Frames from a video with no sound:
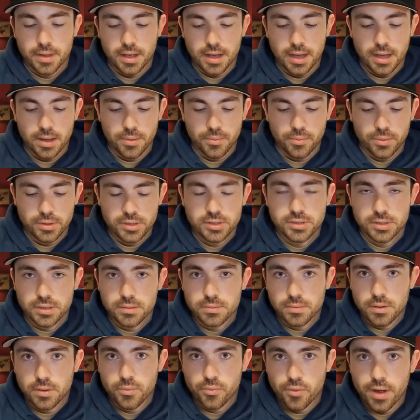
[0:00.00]
which is a
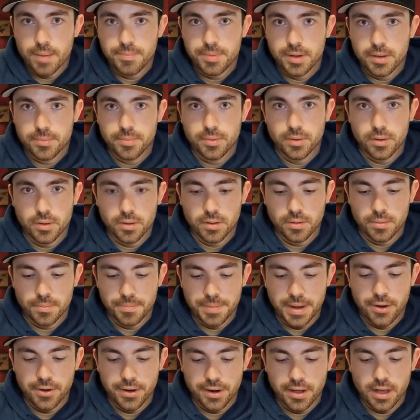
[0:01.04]
reputable
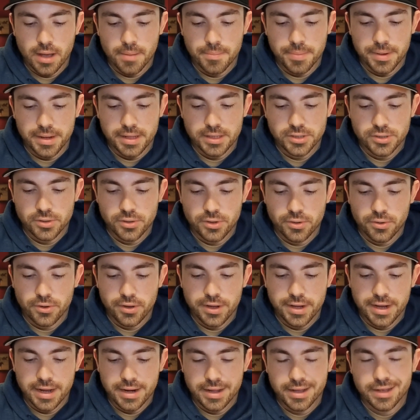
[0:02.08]
bearing company. So you know you're
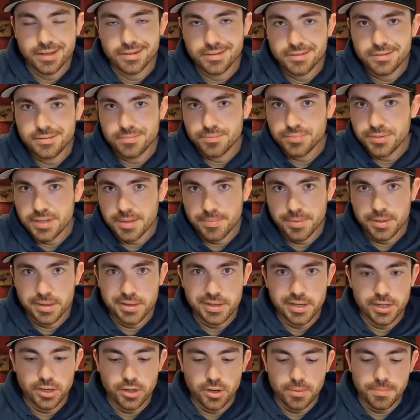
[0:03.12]
getting typically a
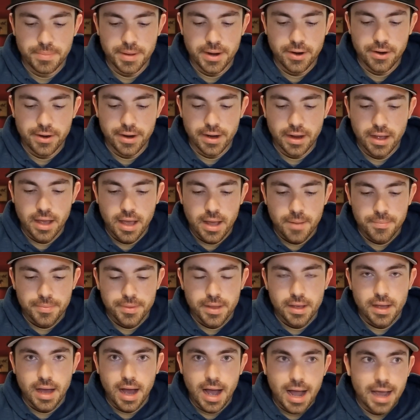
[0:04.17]
good bearing.
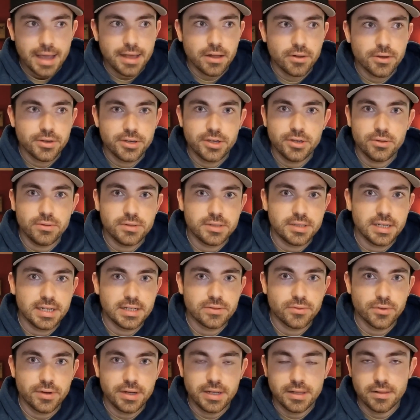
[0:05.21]
ILQ stands for
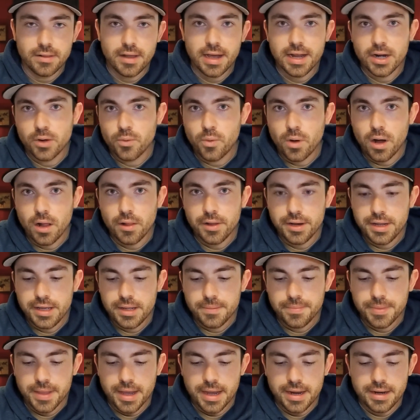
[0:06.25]
inline quality,
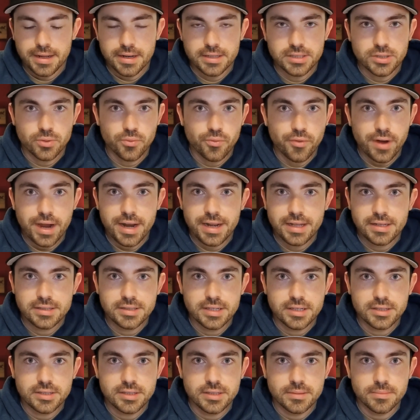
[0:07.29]
and it is a rating
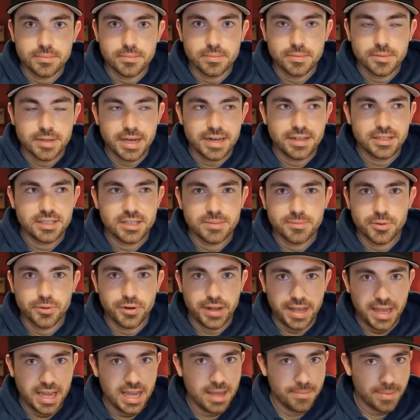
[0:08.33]
system kind of similar to
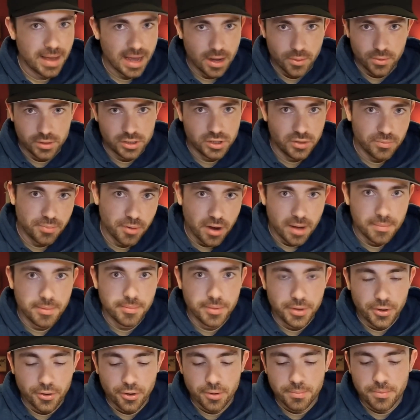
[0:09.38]
ABAC, which you probably
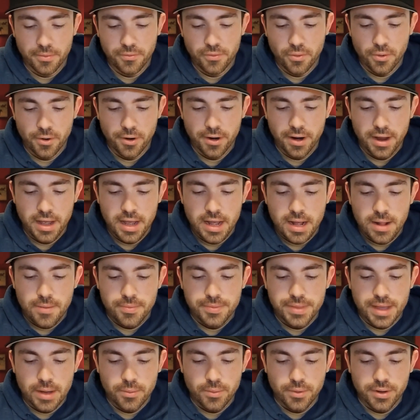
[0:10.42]
heard before,
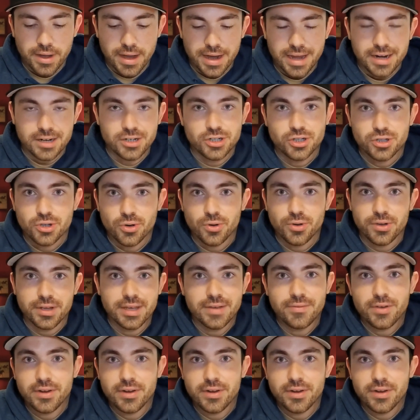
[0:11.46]
that will kind of give you an